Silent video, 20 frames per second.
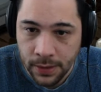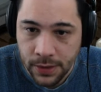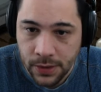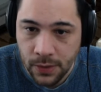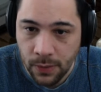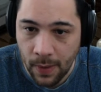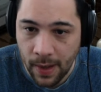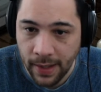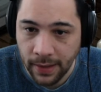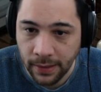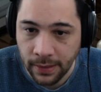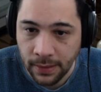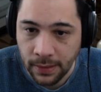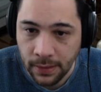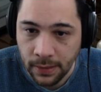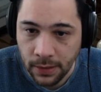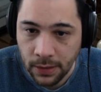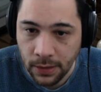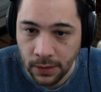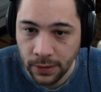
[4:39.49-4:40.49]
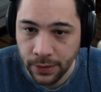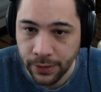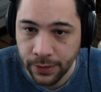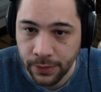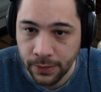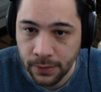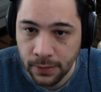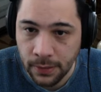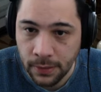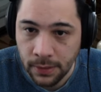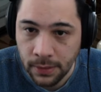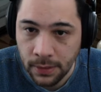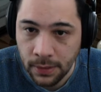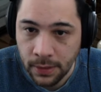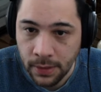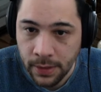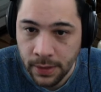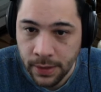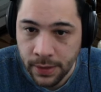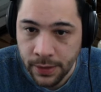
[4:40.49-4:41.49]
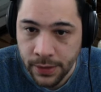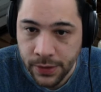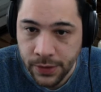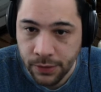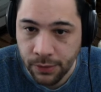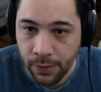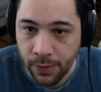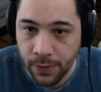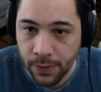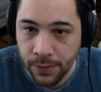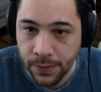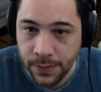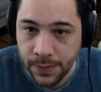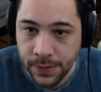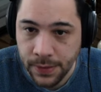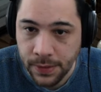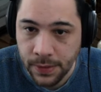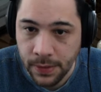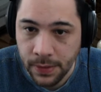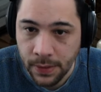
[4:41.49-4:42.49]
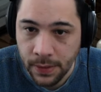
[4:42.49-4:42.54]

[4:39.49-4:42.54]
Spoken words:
Twine, glue, screws,